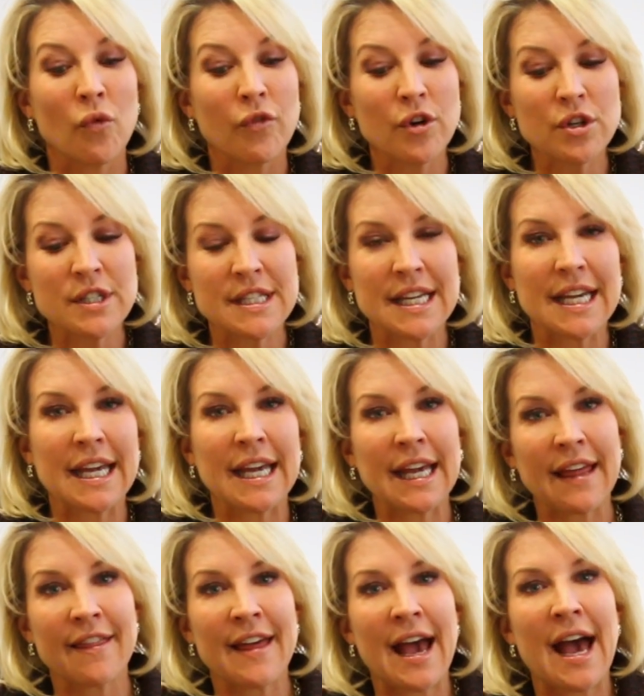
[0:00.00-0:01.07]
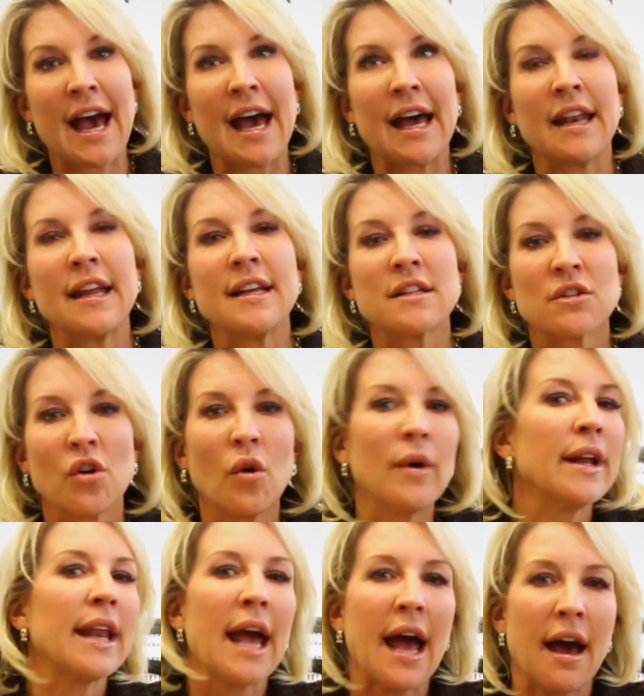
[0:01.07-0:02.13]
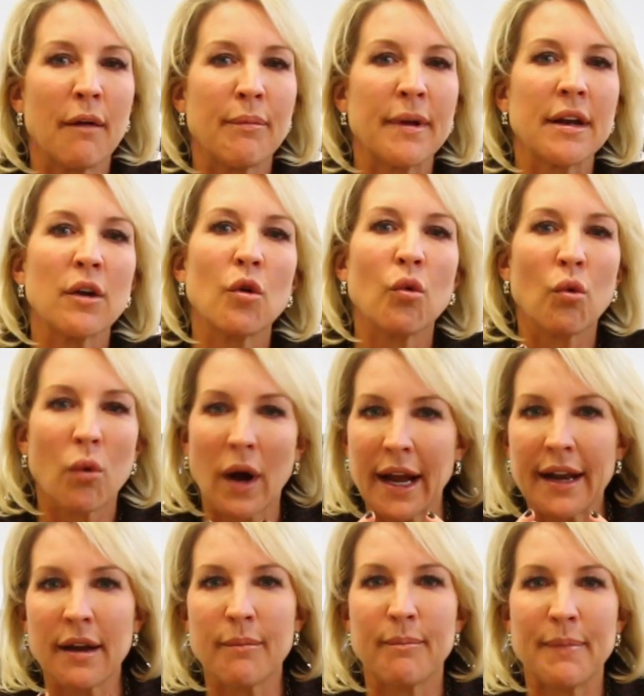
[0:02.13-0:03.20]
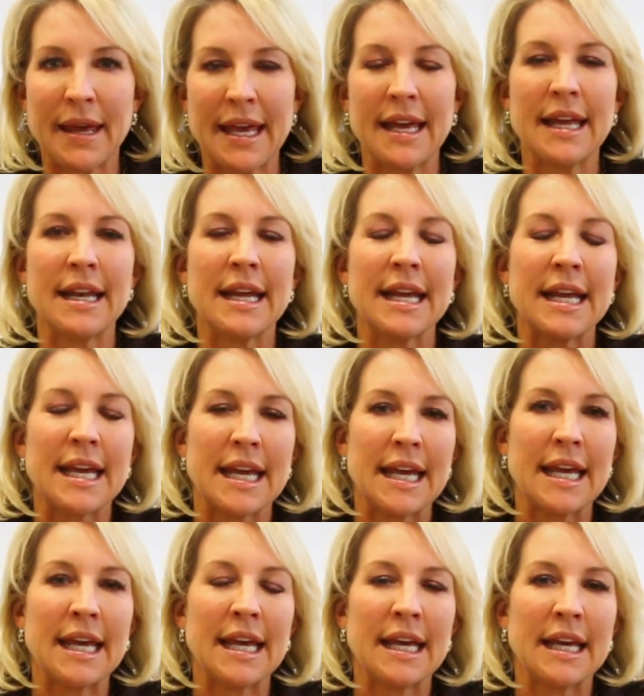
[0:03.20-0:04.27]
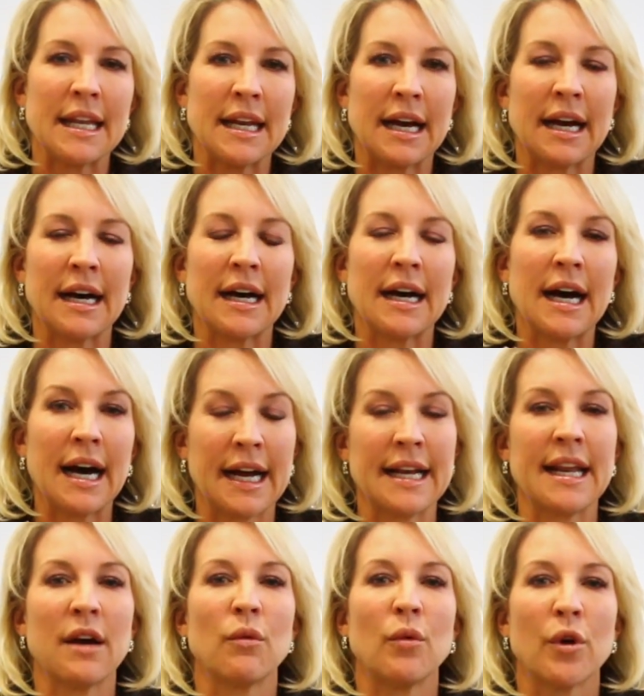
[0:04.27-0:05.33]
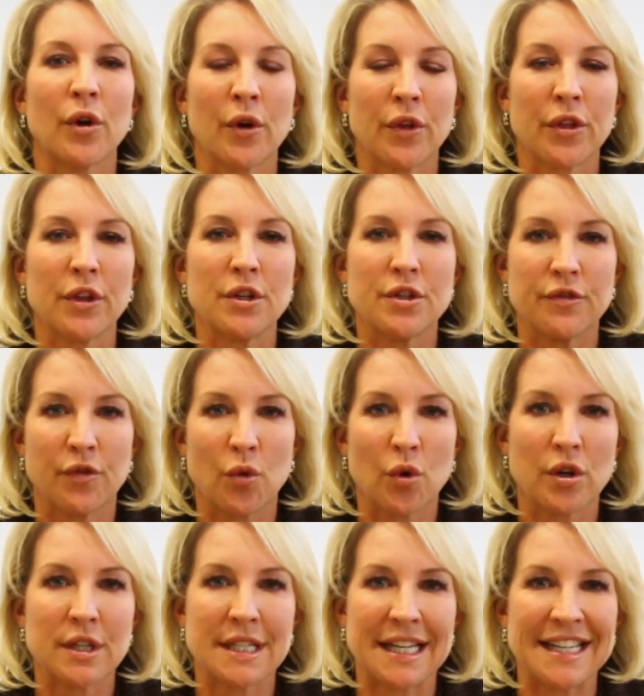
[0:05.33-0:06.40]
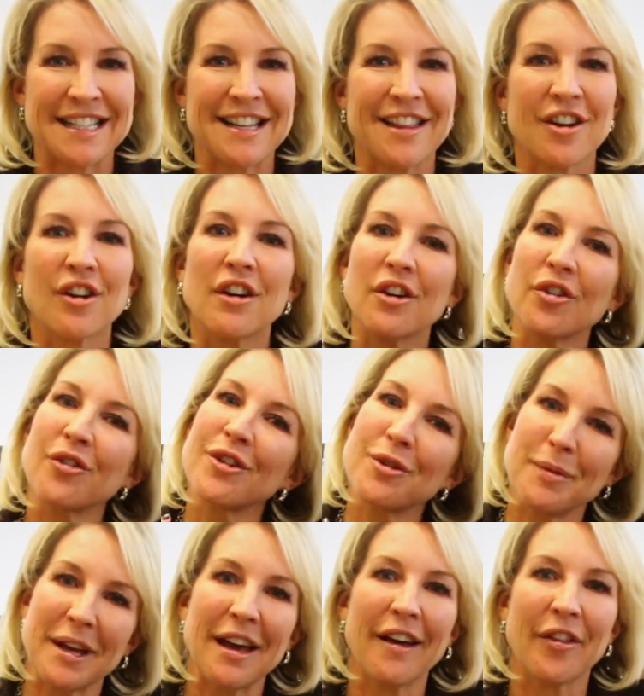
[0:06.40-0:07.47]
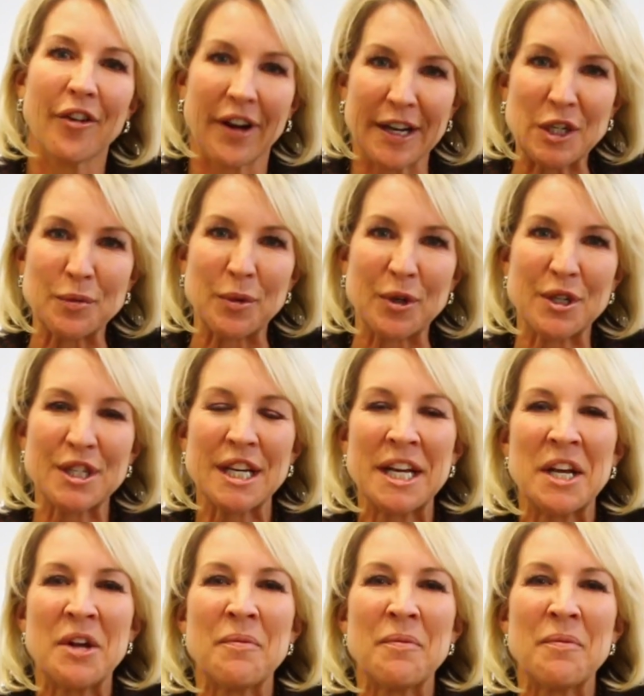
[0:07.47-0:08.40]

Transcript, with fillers: first thing that is going to happen quite a bit in a high net worth divorce is there are going to be other experts.